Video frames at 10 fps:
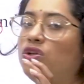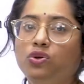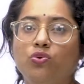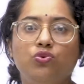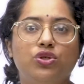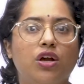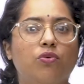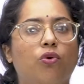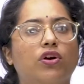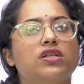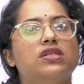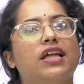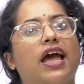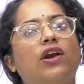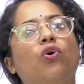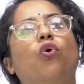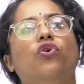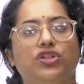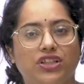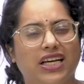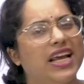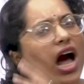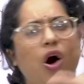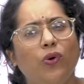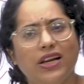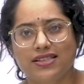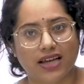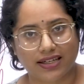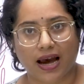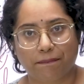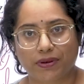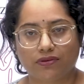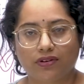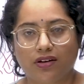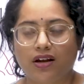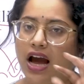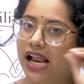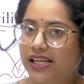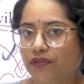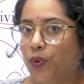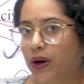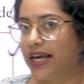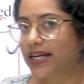losing what is there originally. How does that happen? I'll give you one